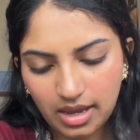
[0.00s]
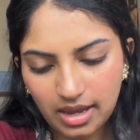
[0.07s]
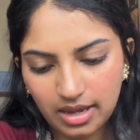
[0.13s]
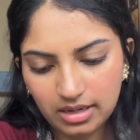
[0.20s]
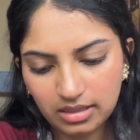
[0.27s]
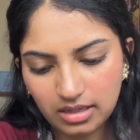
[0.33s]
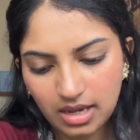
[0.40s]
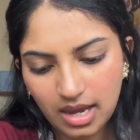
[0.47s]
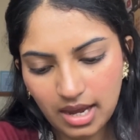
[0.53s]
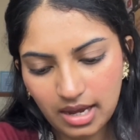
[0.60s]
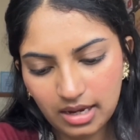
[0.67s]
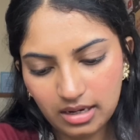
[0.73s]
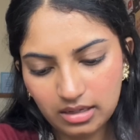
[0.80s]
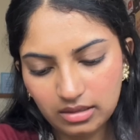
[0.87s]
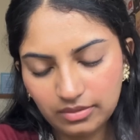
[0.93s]
and
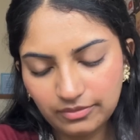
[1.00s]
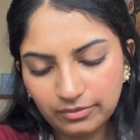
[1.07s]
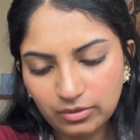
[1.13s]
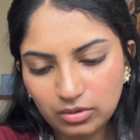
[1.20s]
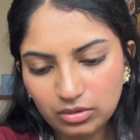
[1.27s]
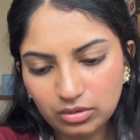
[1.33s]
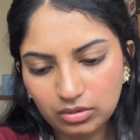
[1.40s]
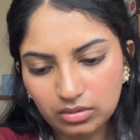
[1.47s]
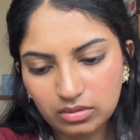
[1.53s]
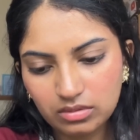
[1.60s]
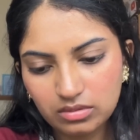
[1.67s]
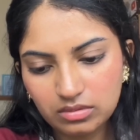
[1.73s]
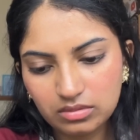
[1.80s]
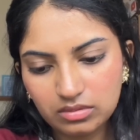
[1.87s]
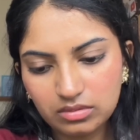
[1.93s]
add
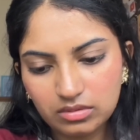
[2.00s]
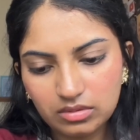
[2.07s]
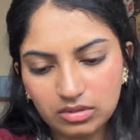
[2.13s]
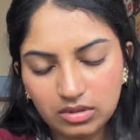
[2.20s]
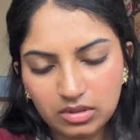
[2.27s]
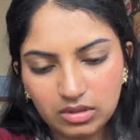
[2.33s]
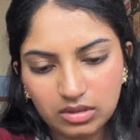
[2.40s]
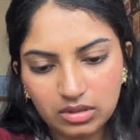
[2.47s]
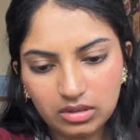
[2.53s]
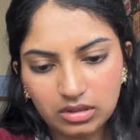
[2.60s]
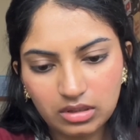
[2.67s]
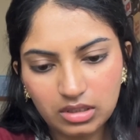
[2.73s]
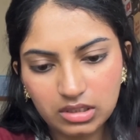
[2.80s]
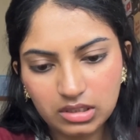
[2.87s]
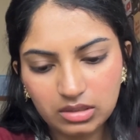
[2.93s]
photo,
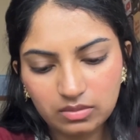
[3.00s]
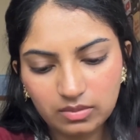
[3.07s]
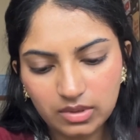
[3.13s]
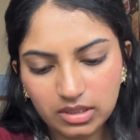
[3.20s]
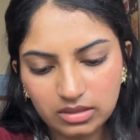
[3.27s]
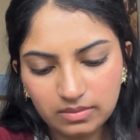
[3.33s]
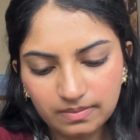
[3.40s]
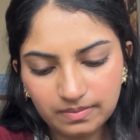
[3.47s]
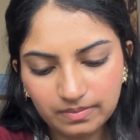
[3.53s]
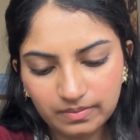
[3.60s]
this one.